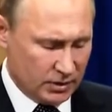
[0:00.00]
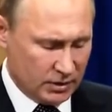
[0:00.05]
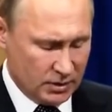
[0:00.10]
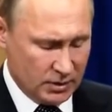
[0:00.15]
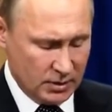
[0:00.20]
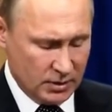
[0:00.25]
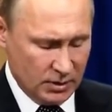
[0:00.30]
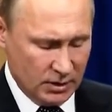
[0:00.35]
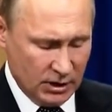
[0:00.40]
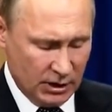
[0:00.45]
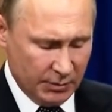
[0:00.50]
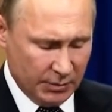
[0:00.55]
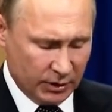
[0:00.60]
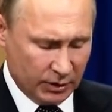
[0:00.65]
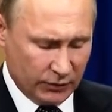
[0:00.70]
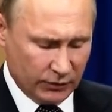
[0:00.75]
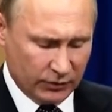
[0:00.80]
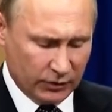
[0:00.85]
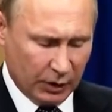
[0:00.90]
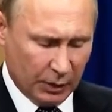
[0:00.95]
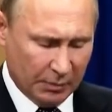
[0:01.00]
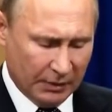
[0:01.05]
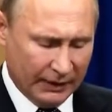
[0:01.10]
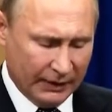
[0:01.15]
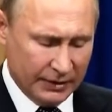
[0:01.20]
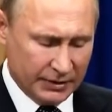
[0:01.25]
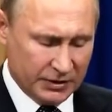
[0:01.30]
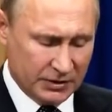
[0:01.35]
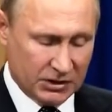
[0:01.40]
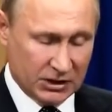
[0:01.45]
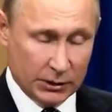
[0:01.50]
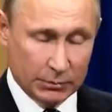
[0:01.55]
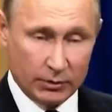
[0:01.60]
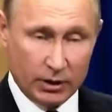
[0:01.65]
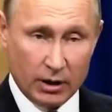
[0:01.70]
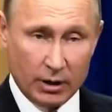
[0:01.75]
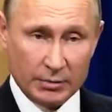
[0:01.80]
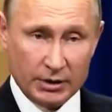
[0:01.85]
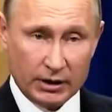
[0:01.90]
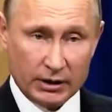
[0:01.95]
Strategic Offensive
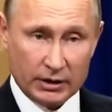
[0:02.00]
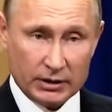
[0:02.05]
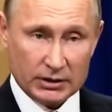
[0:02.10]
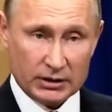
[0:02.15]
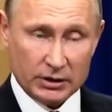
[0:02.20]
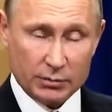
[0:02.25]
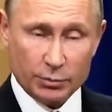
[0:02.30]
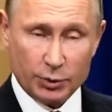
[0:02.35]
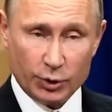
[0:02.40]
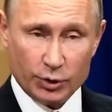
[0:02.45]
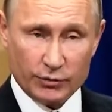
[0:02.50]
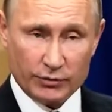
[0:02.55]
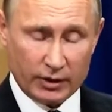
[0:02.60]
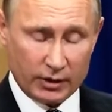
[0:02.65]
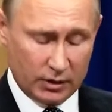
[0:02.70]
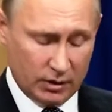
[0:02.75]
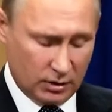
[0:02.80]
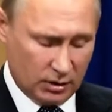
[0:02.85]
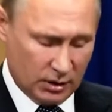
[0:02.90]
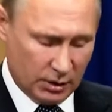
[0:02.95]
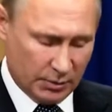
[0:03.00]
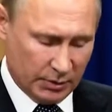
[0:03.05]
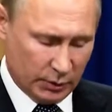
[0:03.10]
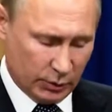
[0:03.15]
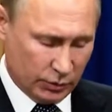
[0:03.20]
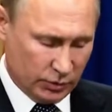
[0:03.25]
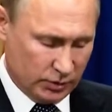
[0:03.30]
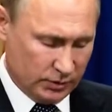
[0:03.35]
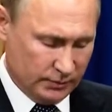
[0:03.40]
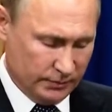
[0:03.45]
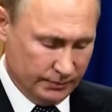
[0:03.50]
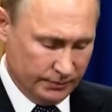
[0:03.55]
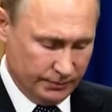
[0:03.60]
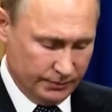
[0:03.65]
Arms Limitation Treaty.